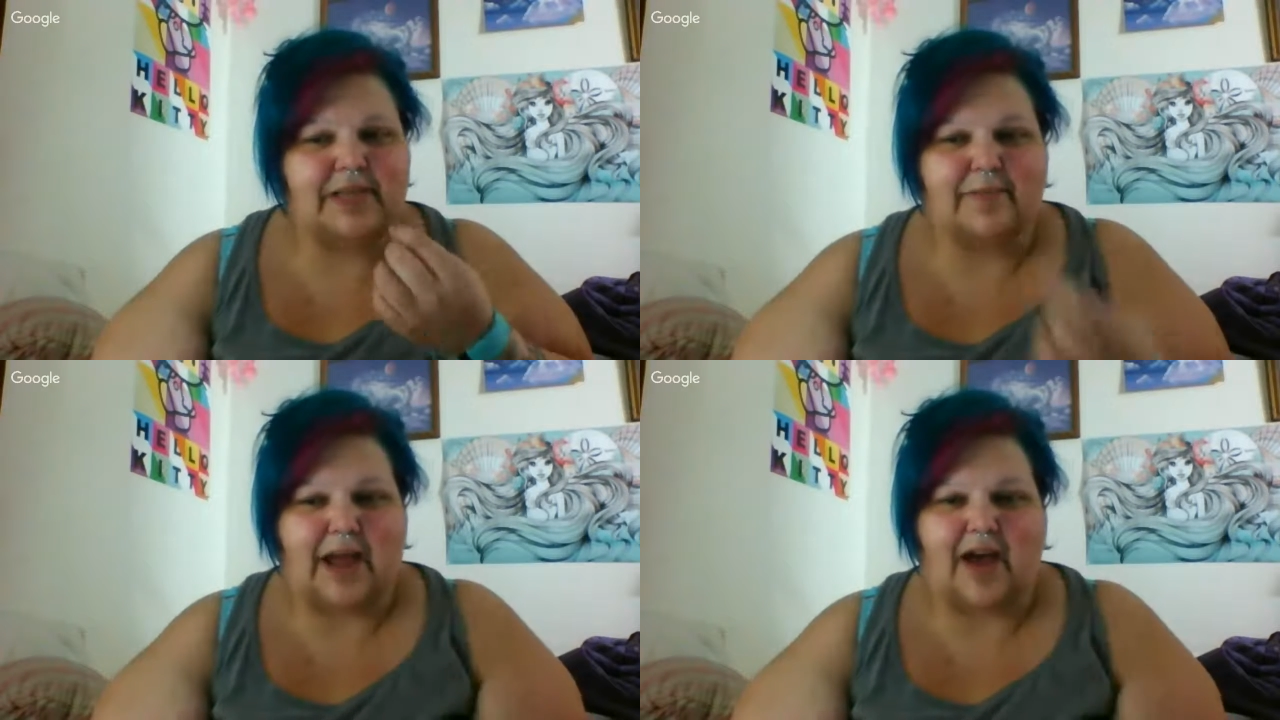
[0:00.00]

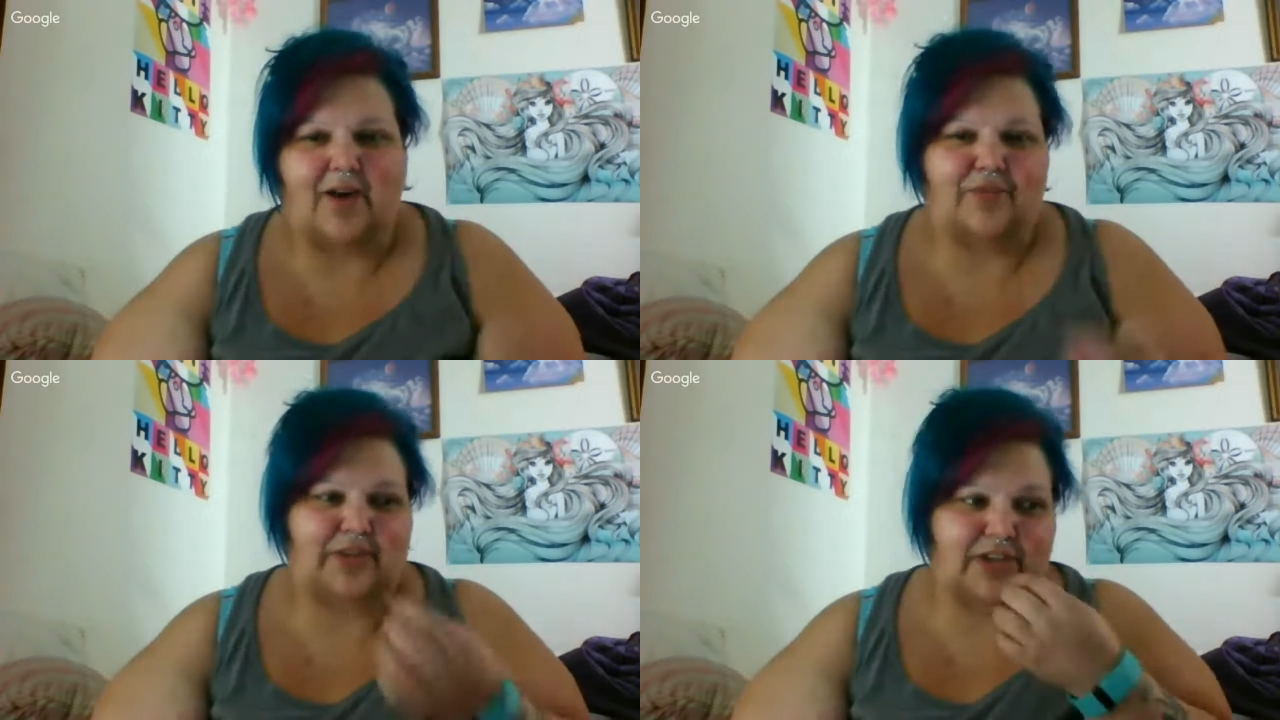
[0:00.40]
your
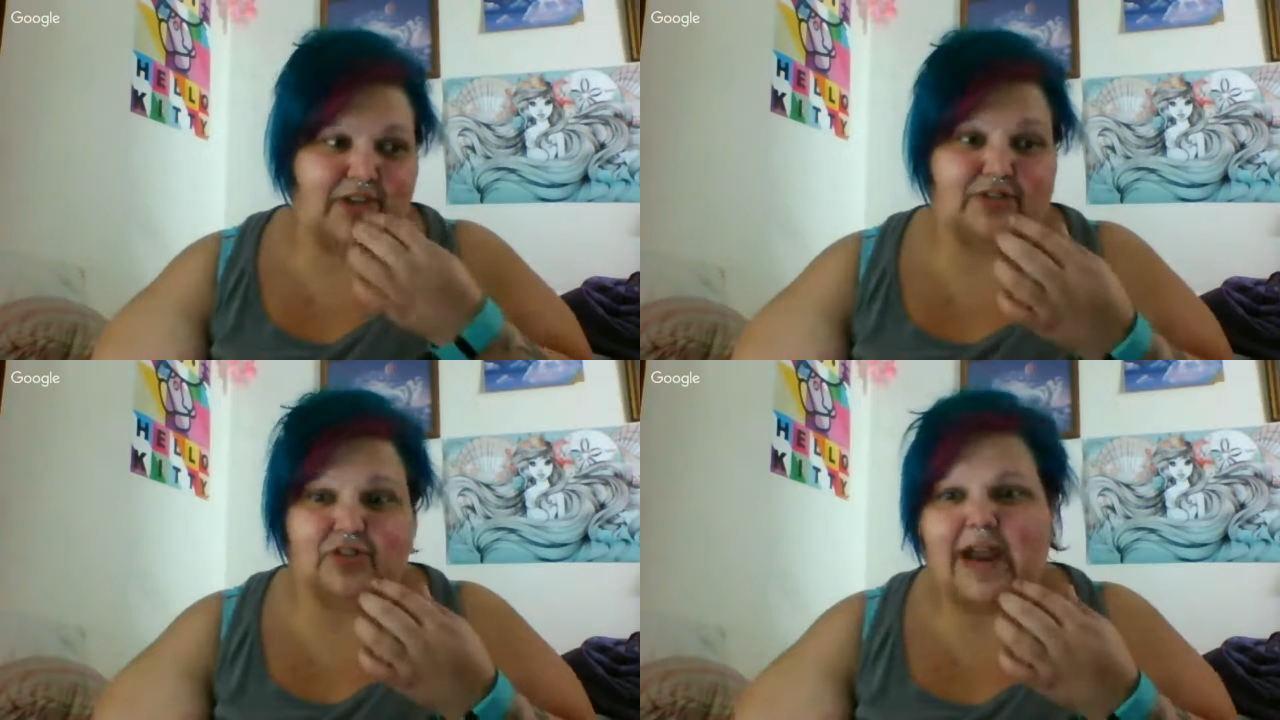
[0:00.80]
mouth and you
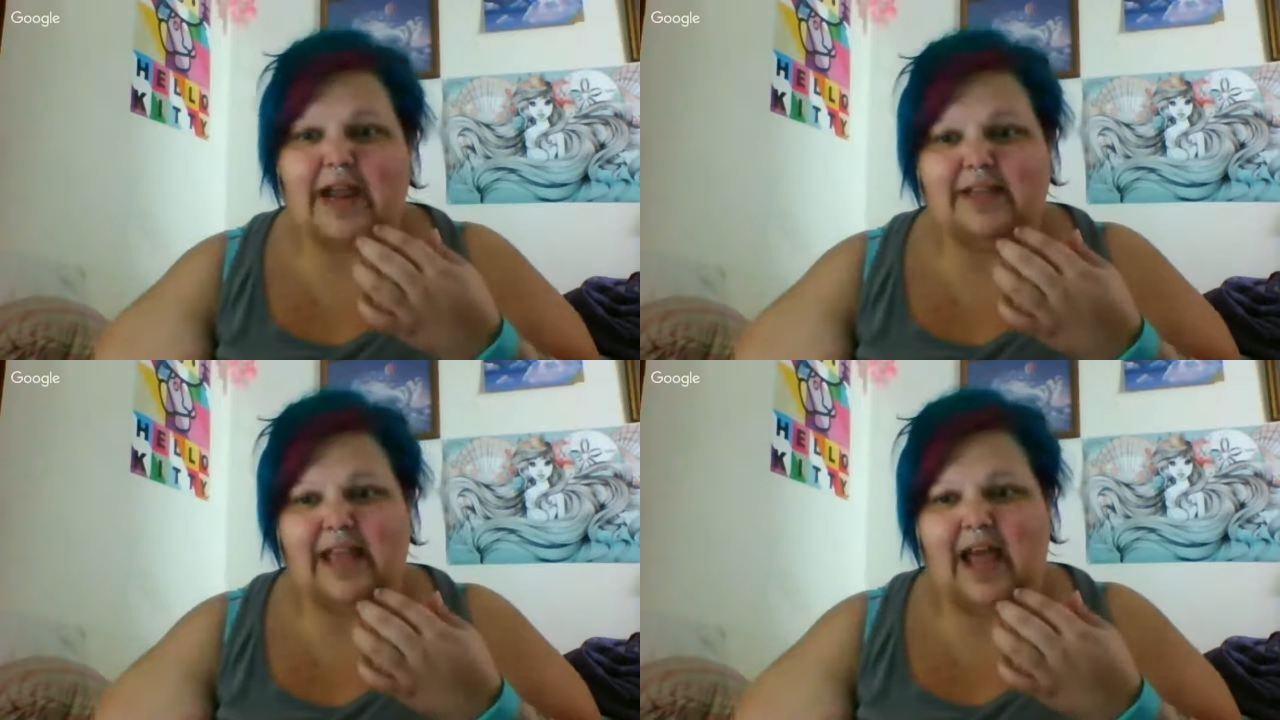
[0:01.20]
don't
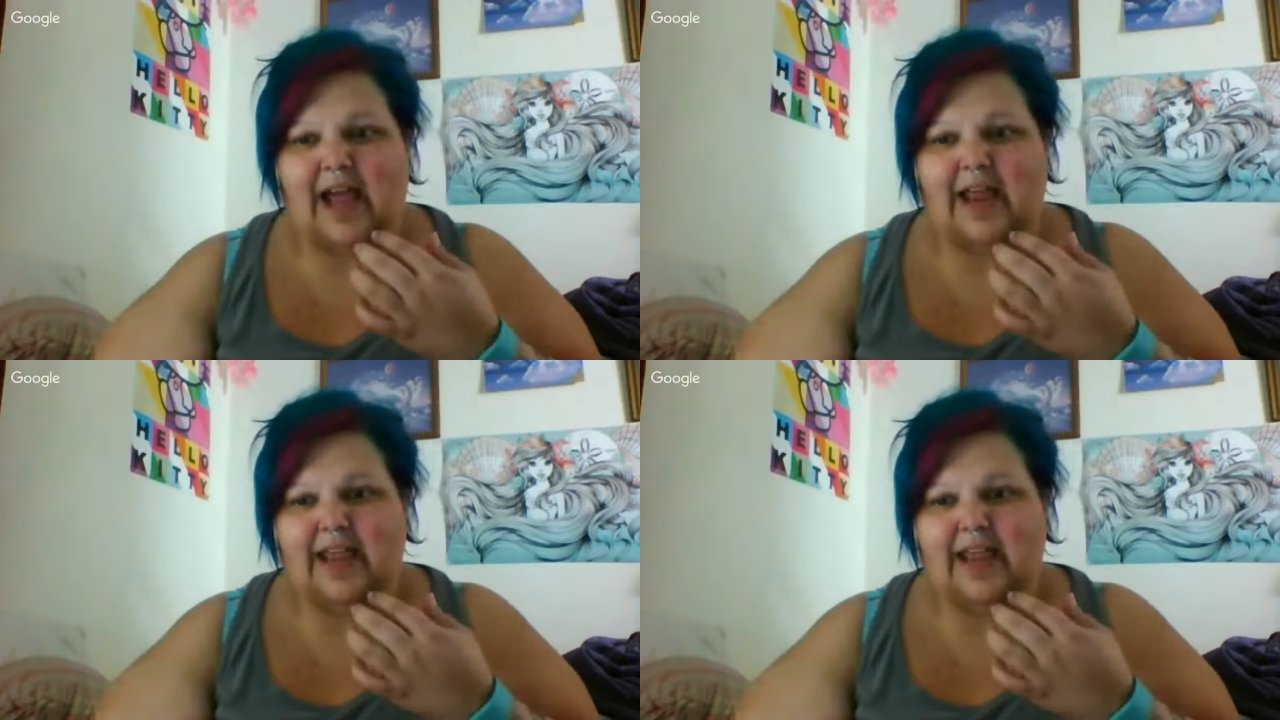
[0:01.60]
track that.